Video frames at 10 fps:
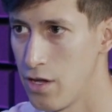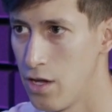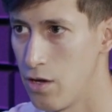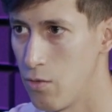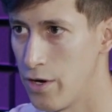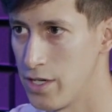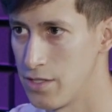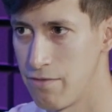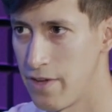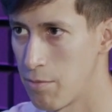Where it's
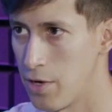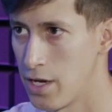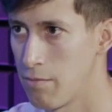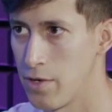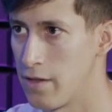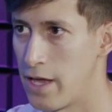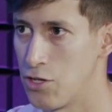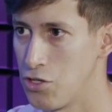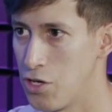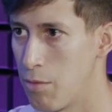fake money. It mm-hmm. allows you
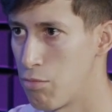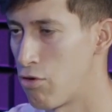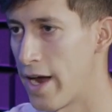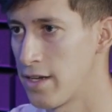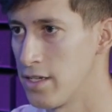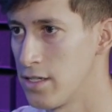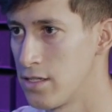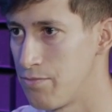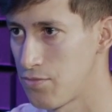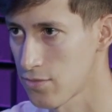to practice. Yeah, so you
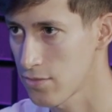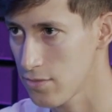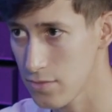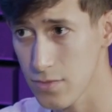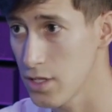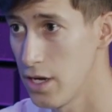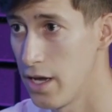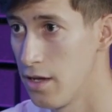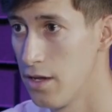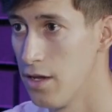learn uh,
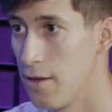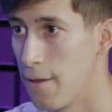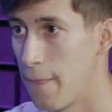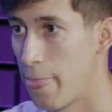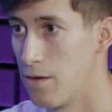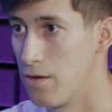without losing